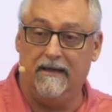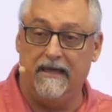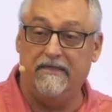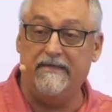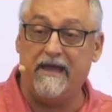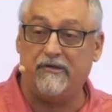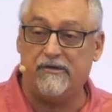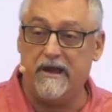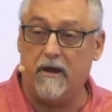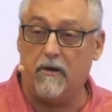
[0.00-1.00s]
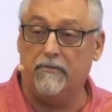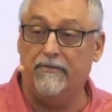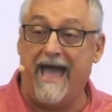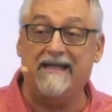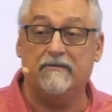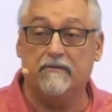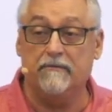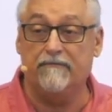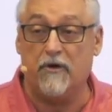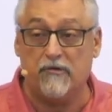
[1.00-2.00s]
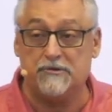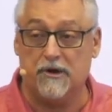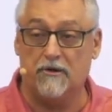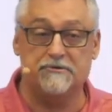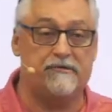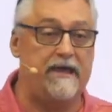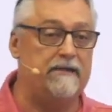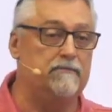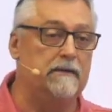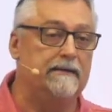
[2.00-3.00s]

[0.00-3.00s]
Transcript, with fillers: And the next year, that first church said,